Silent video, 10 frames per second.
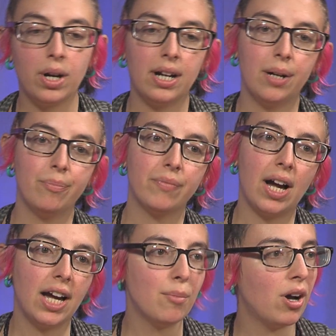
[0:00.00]

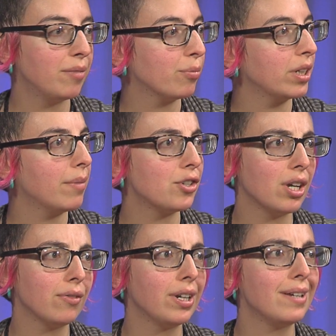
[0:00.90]
I am on pretty much
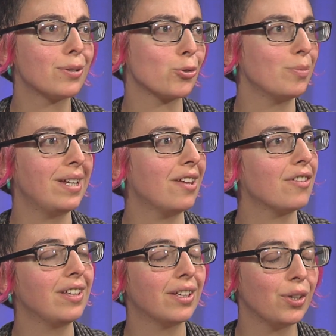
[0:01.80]
every social media
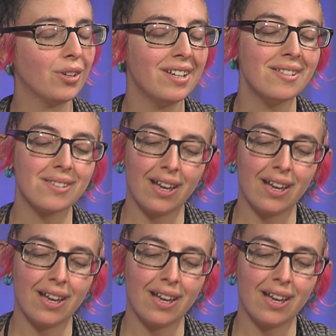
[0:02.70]
thing that there is.